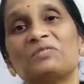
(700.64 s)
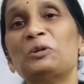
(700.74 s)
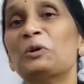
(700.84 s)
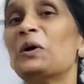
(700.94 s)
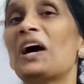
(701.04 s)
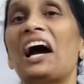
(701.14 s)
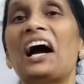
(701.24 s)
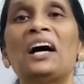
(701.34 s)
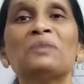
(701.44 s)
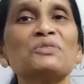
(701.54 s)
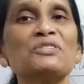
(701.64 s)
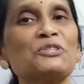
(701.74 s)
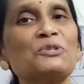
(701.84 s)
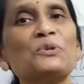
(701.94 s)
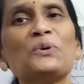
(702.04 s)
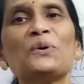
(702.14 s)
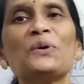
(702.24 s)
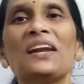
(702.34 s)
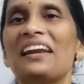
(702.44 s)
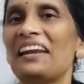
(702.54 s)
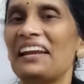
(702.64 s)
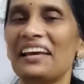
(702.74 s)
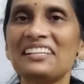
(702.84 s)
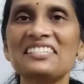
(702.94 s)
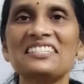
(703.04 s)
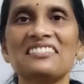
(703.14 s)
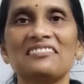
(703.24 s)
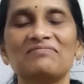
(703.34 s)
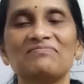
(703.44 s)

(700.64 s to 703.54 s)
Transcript: No arms, no legs.